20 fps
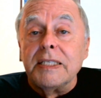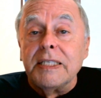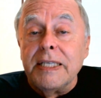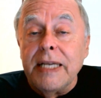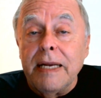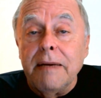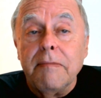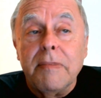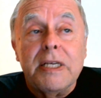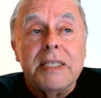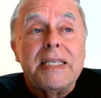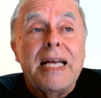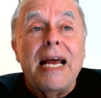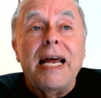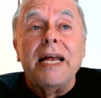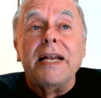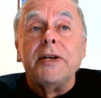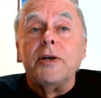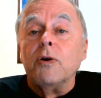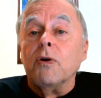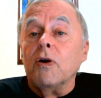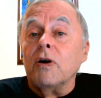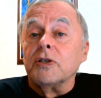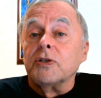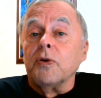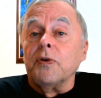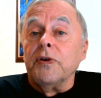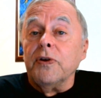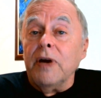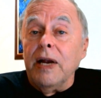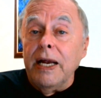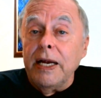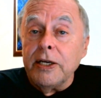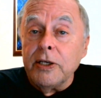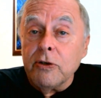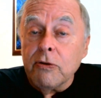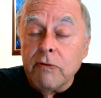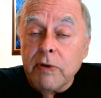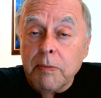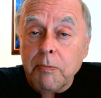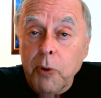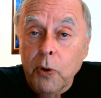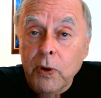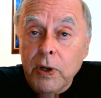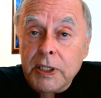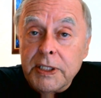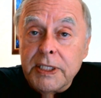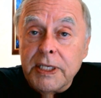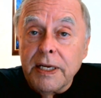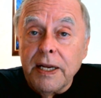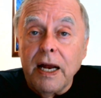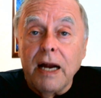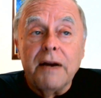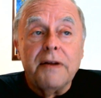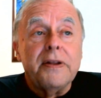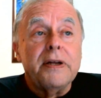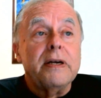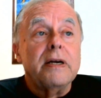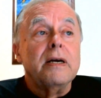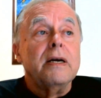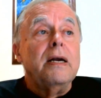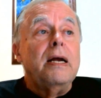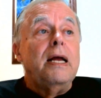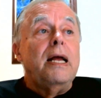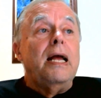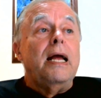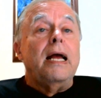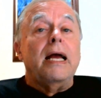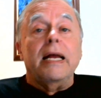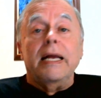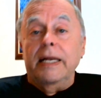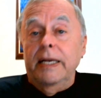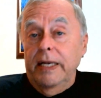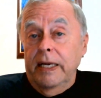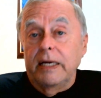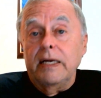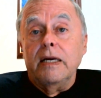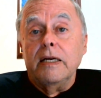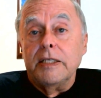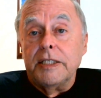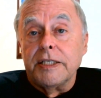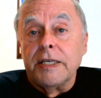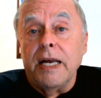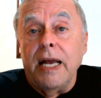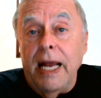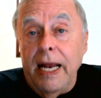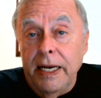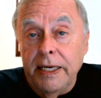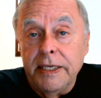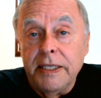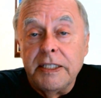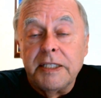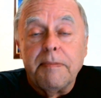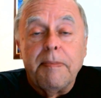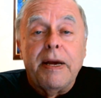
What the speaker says: statements, and also their annual reports are there in English and in